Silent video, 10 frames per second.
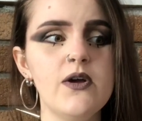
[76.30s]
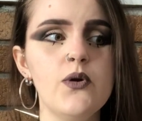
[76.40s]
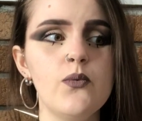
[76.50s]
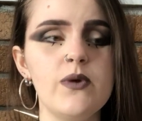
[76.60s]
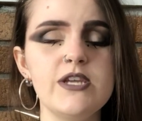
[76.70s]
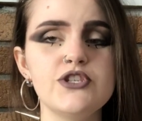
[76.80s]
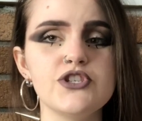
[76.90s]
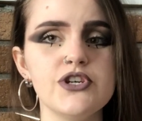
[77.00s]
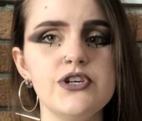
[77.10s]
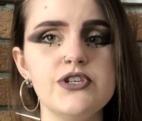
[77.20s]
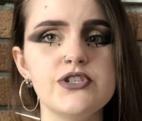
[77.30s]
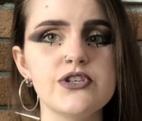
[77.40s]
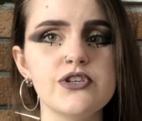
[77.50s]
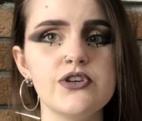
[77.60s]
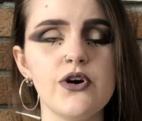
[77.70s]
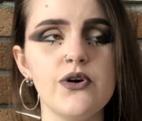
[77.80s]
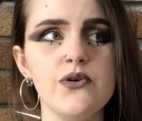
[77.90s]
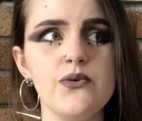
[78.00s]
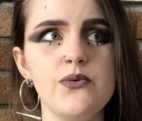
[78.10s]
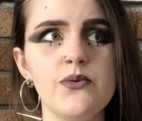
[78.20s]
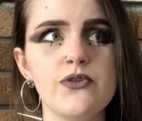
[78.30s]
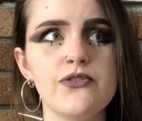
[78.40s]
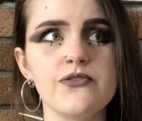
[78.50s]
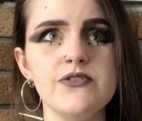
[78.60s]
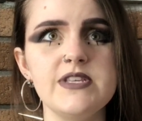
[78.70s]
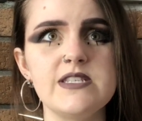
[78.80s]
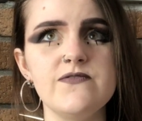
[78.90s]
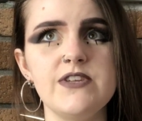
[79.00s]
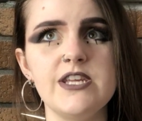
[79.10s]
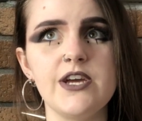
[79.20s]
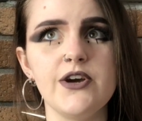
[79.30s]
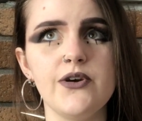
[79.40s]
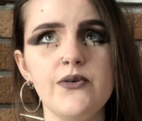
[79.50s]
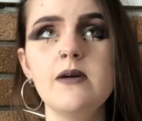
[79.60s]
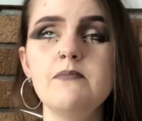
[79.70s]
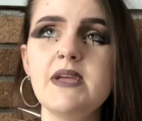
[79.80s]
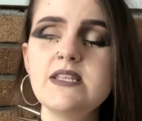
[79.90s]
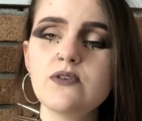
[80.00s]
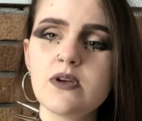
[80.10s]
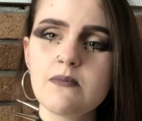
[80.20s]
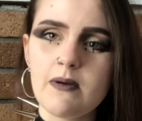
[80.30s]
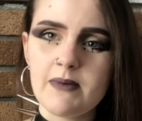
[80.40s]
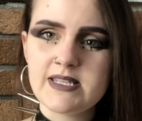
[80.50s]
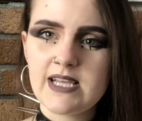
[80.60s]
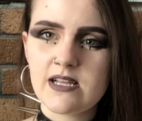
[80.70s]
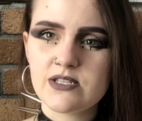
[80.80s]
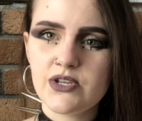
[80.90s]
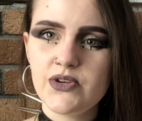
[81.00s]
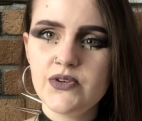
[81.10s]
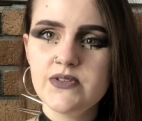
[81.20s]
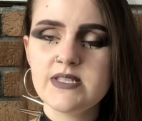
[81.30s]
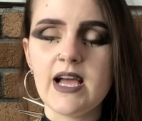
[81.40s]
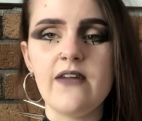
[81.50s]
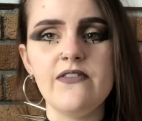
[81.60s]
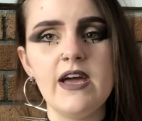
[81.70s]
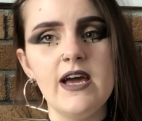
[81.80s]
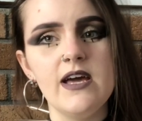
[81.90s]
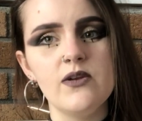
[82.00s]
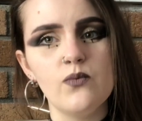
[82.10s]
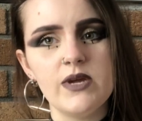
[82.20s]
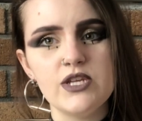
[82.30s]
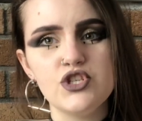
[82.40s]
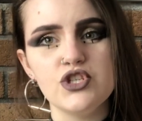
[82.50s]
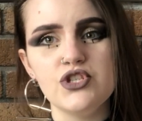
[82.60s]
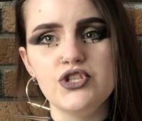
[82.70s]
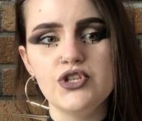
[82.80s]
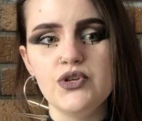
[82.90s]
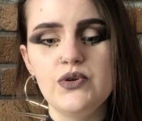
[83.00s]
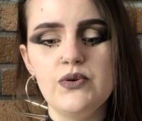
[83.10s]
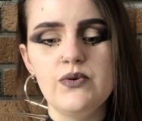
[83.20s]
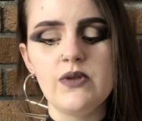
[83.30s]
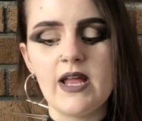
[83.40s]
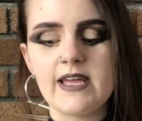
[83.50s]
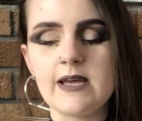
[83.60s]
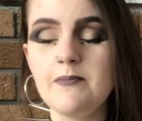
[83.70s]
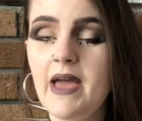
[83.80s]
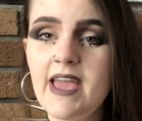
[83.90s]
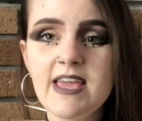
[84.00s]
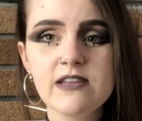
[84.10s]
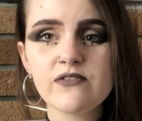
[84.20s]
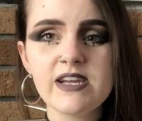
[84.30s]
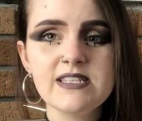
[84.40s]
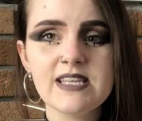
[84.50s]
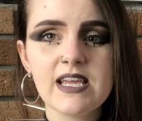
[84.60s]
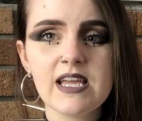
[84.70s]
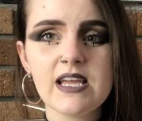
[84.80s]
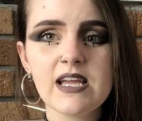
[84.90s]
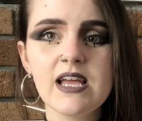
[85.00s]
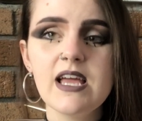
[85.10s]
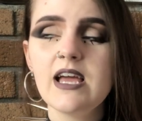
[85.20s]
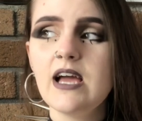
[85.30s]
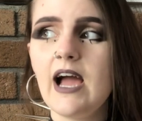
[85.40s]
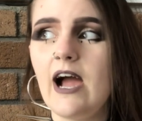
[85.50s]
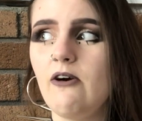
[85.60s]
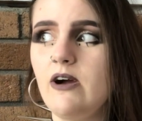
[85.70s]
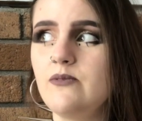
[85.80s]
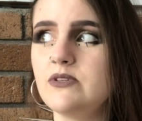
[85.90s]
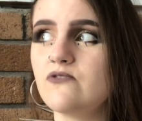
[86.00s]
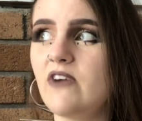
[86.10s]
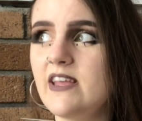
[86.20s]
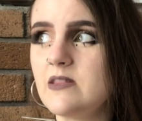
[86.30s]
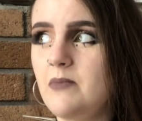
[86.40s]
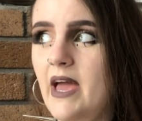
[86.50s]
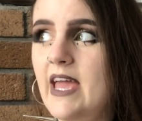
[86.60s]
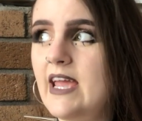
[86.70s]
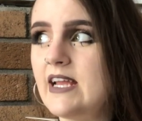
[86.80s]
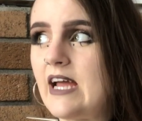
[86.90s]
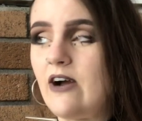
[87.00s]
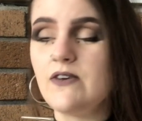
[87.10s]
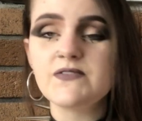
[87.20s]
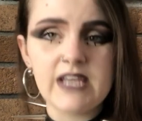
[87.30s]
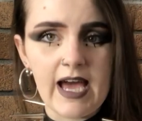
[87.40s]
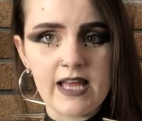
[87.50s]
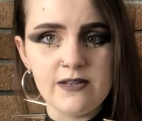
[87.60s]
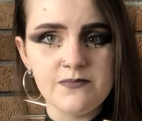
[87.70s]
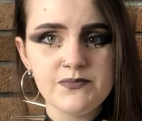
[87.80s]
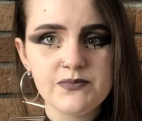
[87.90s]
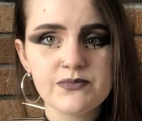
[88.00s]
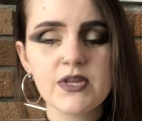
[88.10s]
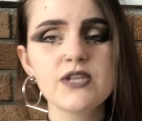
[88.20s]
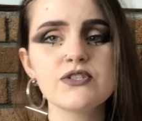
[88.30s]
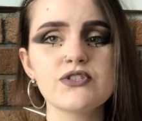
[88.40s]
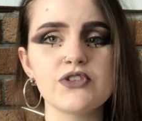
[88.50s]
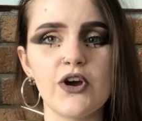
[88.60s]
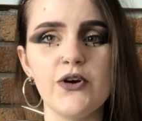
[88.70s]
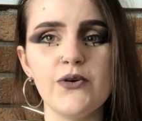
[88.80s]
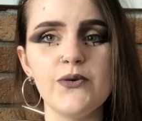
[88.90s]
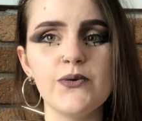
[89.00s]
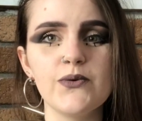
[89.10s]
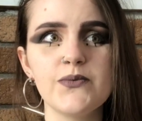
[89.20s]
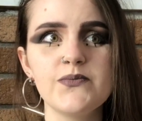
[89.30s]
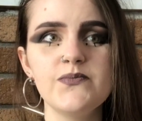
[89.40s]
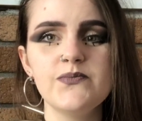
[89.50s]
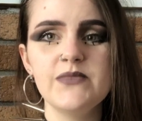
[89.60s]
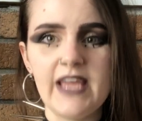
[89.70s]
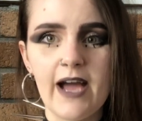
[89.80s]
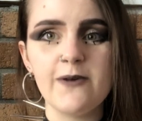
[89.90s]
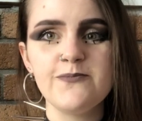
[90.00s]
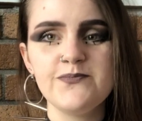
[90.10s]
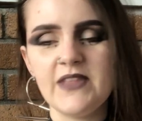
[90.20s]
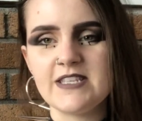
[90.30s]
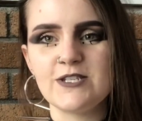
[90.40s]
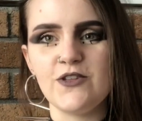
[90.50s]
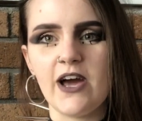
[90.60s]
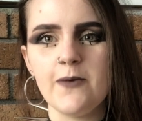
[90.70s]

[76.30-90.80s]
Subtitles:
we should go through this video, me talking about my tattoos, and then we should do like a pain rating, how I would rate the pain out of 10. So yeah, let's do that.